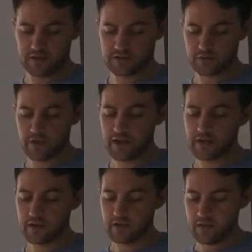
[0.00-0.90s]

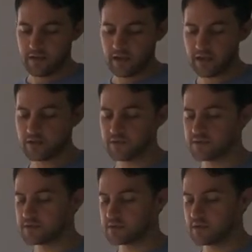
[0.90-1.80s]
squared
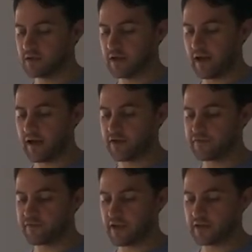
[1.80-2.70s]
equals
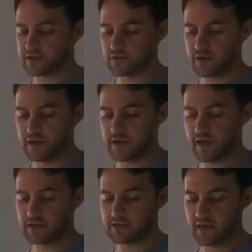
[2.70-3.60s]
half, and a squared
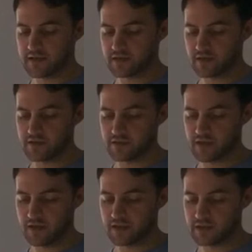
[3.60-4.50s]
cancel out, so I just
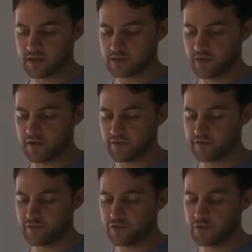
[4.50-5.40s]
get this x
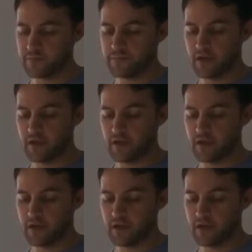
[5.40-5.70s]
minus 4.